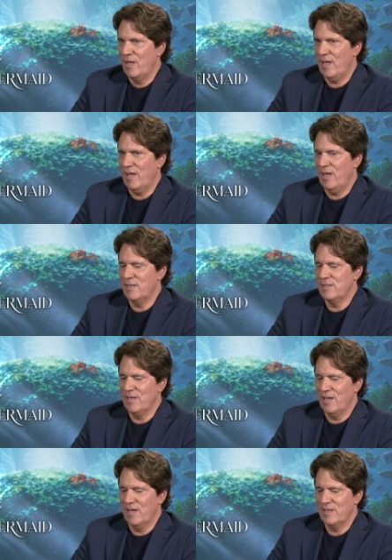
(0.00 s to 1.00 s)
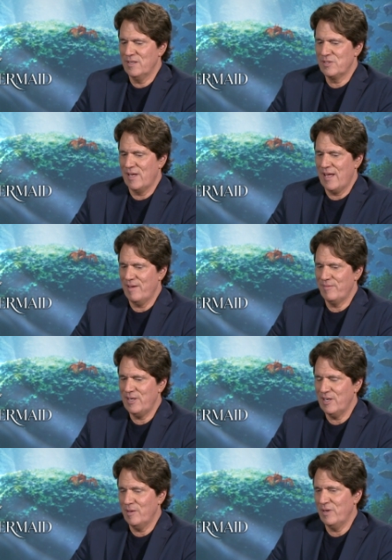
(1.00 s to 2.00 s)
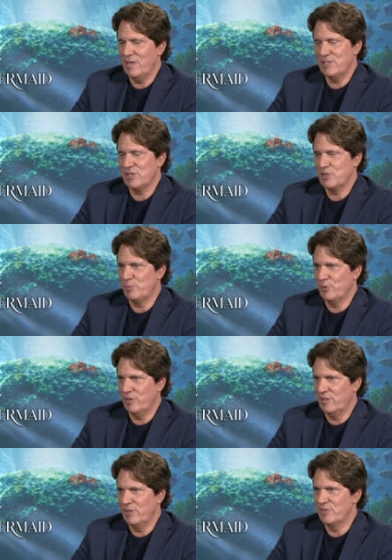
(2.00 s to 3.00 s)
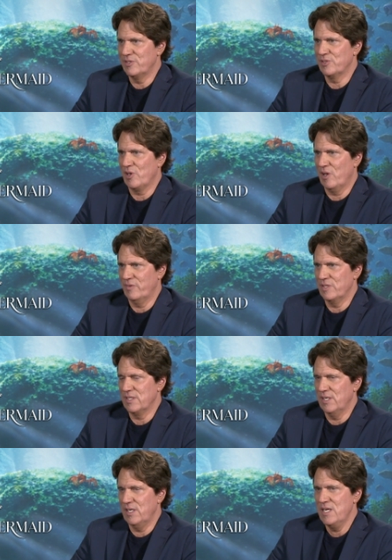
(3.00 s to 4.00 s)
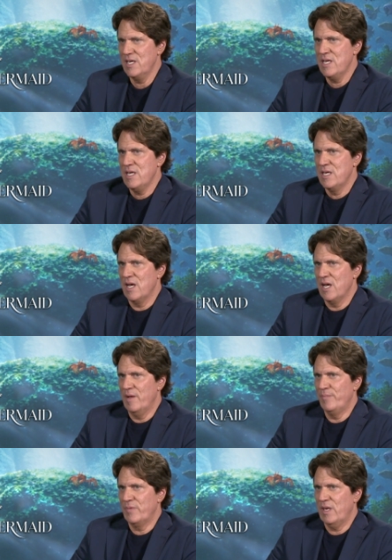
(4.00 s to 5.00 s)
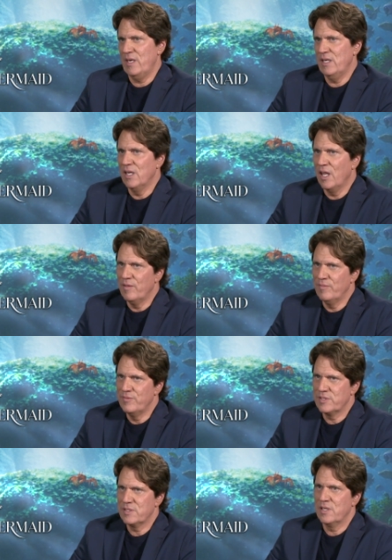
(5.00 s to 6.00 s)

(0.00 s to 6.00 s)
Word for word: and uh, to have him, and he's such a brilliant lyricist, obviously. Um, and he loves,